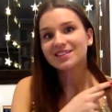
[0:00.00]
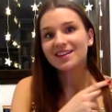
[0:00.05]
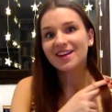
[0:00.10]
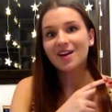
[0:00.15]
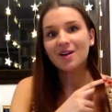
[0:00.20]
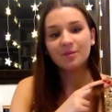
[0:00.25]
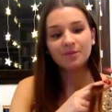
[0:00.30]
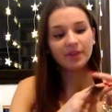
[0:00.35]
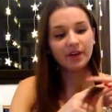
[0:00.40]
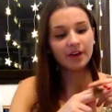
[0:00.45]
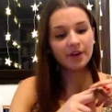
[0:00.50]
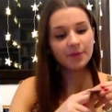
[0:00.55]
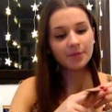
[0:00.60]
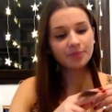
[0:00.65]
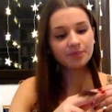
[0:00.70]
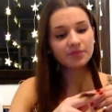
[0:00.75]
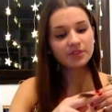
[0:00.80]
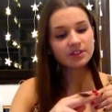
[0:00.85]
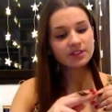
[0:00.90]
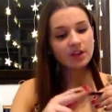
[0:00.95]
help there.
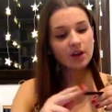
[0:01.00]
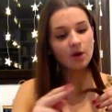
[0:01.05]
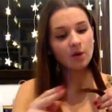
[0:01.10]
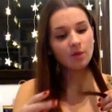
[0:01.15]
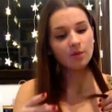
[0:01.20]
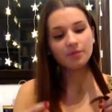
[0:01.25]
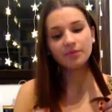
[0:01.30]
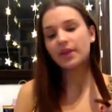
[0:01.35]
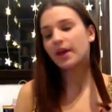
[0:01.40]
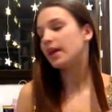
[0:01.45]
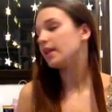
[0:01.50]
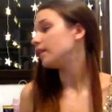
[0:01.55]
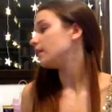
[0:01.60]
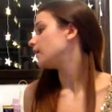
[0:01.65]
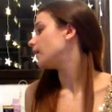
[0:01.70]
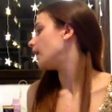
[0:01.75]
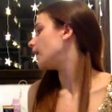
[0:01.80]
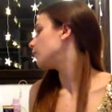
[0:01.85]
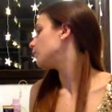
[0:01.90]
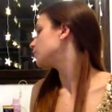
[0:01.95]
So
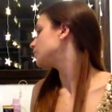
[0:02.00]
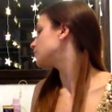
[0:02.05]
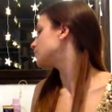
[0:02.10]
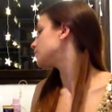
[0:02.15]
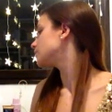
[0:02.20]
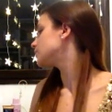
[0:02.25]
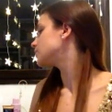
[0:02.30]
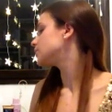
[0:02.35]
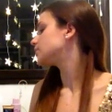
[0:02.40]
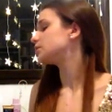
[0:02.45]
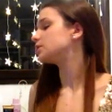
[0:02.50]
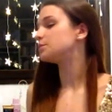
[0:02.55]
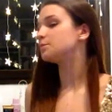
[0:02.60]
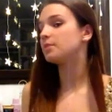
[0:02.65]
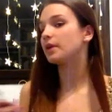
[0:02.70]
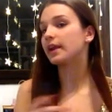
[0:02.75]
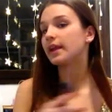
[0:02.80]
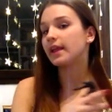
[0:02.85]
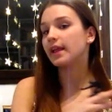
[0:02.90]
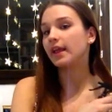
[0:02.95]
then I will just
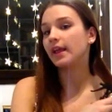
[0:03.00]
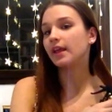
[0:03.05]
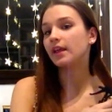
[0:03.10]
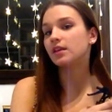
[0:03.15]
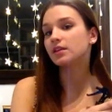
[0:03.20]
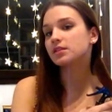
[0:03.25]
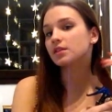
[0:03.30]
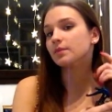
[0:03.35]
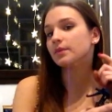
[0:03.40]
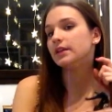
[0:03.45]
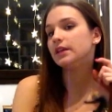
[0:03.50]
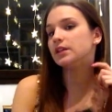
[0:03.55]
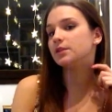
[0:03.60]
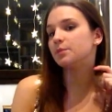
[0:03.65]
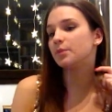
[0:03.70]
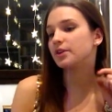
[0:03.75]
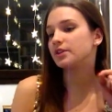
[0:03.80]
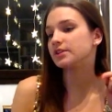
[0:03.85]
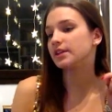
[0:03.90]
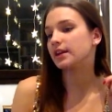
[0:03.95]
spray some heat
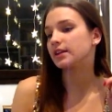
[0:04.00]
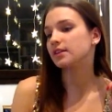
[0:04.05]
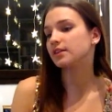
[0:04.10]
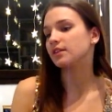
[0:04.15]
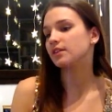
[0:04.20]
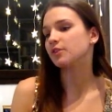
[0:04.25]
protectant.